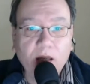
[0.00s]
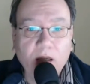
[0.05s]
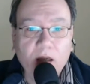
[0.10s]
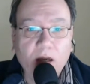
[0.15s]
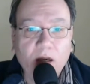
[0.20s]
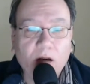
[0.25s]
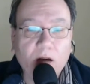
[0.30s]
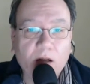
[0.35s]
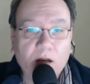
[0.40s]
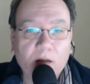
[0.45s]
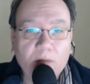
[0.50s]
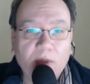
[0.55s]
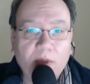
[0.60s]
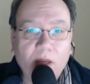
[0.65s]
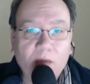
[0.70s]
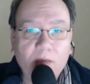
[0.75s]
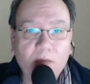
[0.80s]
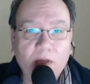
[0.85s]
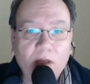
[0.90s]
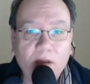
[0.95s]
are going to pay
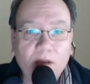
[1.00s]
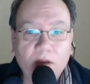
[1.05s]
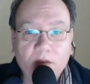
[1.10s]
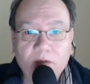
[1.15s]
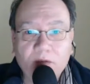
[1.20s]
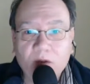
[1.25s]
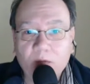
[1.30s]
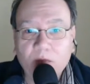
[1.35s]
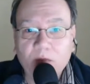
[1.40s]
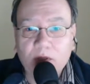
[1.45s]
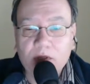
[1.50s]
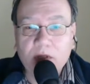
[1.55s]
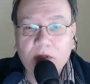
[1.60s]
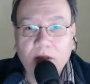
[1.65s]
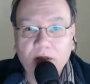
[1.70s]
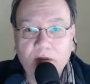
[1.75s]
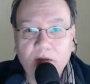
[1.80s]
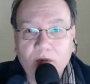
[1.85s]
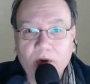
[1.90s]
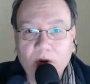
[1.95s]
me a few months
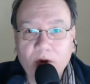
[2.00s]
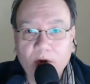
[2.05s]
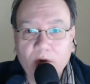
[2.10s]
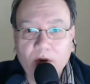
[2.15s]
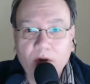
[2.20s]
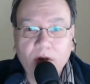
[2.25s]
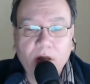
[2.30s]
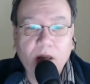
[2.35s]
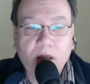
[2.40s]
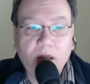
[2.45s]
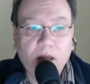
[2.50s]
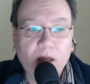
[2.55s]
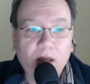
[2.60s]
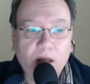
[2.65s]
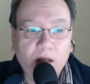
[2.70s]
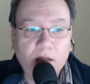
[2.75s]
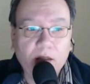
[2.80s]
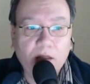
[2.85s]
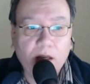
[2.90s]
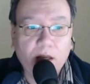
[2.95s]
down the road.
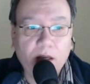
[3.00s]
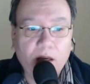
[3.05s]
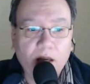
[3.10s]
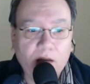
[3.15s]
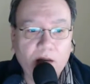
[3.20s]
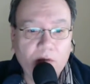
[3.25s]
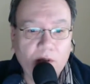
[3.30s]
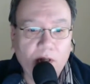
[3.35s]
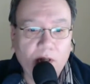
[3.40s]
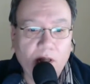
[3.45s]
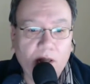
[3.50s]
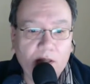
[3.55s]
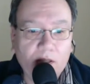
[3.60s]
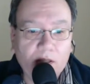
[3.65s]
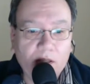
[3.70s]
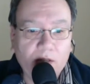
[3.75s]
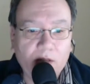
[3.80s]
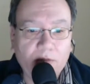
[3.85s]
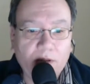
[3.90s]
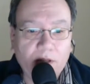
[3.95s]
And I realize
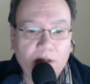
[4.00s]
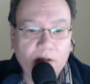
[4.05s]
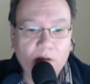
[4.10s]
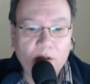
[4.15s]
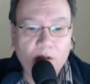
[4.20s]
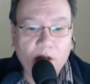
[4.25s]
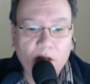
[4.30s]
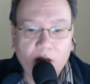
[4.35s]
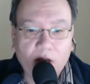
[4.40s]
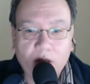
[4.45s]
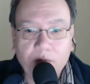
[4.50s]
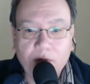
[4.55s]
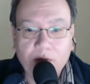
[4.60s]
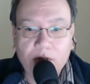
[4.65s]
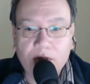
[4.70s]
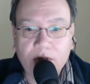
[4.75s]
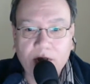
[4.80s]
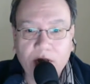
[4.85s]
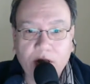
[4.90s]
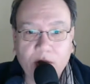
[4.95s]
that if I don't
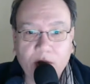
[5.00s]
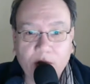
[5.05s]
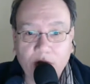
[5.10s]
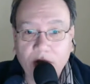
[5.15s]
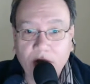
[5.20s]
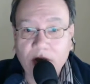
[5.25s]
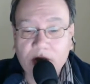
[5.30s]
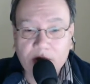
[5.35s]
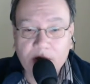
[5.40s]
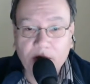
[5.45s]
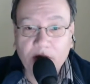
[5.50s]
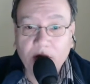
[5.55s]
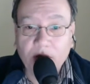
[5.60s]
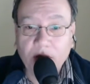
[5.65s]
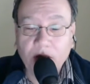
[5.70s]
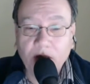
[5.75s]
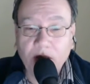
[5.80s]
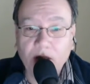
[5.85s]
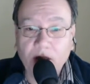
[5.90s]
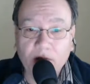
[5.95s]
accomplish today what needs to be
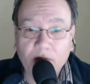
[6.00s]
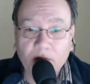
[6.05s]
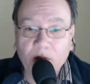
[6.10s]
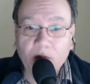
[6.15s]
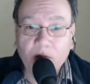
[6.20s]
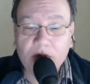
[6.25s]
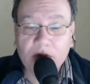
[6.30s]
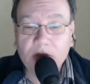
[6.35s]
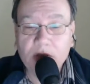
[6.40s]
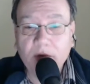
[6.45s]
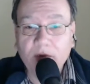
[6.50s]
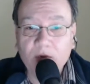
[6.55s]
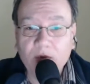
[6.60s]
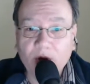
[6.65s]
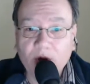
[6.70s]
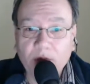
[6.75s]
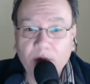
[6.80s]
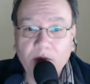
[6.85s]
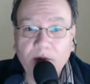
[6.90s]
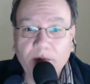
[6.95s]
done, in a few months, I'm in
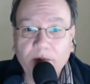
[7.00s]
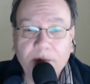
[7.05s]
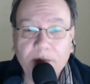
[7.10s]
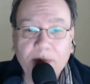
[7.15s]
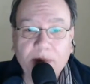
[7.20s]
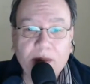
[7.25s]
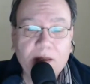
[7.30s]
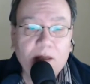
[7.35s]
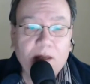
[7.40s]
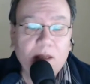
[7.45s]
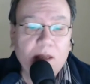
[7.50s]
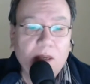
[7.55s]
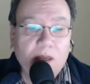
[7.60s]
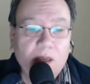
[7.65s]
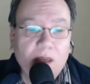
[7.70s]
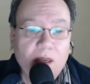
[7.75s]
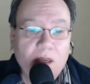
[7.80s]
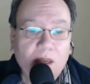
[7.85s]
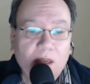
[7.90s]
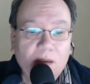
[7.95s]
trouble.
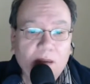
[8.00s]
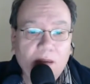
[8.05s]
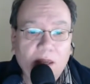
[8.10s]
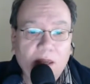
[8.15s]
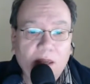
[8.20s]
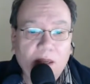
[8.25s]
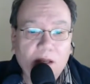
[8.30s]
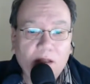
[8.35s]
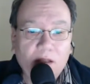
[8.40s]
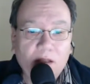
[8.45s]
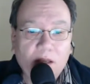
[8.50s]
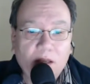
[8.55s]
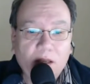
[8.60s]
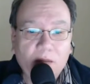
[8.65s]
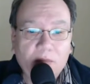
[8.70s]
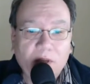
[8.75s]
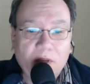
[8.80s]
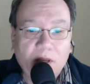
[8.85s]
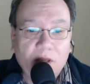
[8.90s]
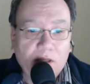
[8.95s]
And
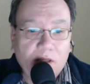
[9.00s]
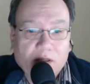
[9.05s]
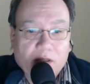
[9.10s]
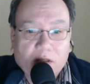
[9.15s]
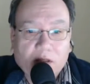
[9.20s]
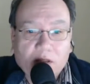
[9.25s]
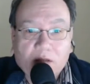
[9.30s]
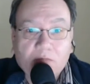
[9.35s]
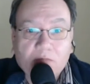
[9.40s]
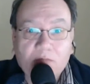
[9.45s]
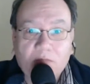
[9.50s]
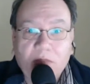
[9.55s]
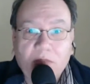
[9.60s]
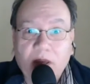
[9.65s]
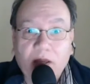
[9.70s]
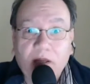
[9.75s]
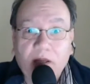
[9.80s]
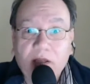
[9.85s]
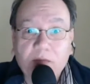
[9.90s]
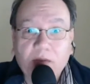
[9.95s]
because
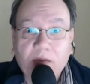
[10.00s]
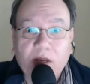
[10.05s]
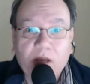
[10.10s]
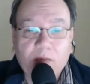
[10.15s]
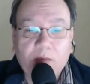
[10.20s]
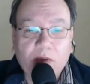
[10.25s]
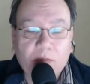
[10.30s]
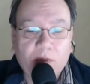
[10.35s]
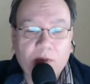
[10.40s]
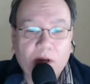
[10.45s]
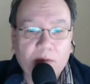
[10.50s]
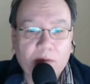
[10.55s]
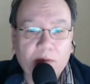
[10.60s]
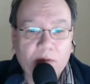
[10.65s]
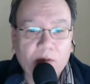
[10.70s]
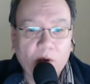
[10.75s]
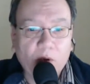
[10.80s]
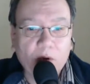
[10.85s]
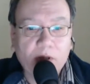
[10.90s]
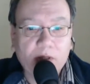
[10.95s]
that has become my primary
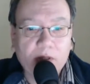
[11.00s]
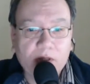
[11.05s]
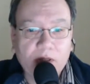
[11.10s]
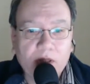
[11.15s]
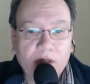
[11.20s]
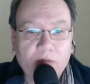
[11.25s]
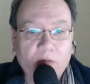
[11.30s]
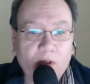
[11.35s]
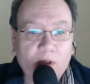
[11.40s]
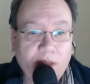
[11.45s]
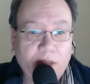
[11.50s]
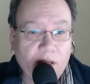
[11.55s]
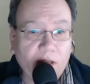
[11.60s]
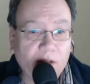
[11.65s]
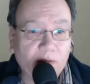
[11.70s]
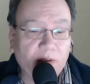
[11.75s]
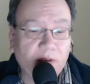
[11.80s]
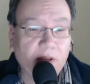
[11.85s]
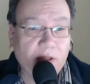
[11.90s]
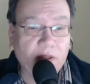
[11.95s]
focus. And, well, the end
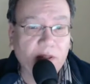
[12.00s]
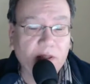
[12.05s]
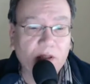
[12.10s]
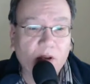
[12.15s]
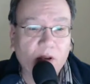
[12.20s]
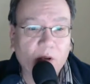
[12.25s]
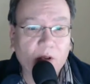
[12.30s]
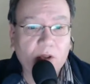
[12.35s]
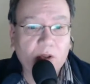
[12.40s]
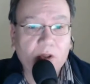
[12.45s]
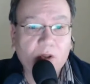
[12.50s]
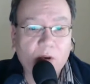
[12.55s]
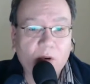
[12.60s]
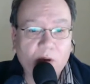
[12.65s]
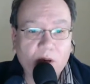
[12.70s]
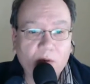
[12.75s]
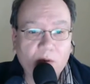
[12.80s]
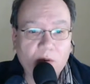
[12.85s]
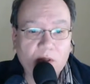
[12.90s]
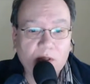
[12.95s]
effect of this whole
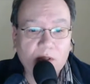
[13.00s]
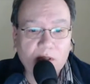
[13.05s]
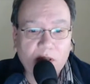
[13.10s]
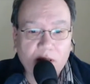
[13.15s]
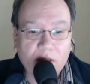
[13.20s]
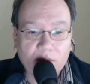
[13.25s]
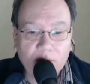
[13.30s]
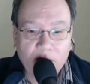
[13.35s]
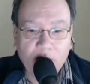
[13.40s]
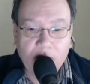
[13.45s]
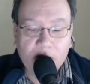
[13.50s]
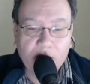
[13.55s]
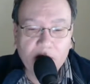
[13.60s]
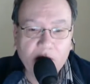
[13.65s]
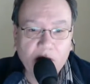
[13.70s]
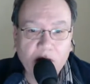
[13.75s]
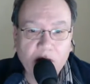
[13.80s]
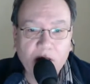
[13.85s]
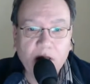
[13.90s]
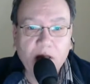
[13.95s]
story was I
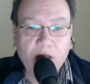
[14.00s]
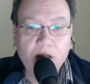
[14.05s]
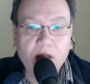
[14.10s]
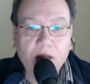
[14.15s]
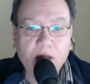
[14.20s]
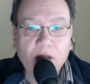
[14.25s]
basically